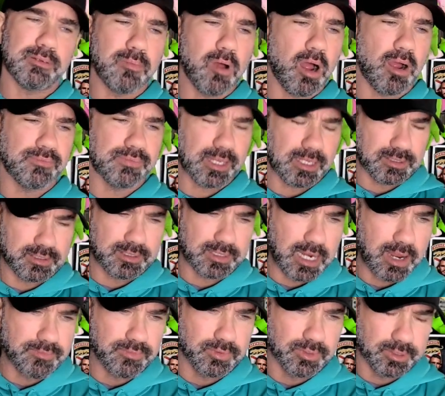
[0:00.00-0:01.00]
him off, that's
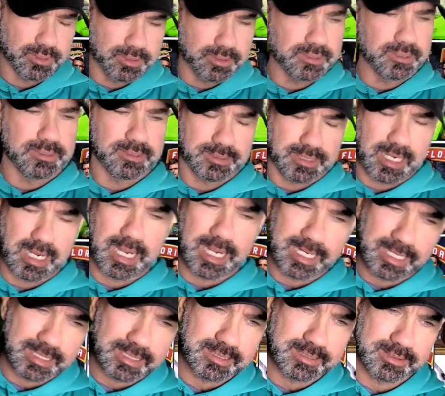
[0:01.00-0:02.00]
never a good sign.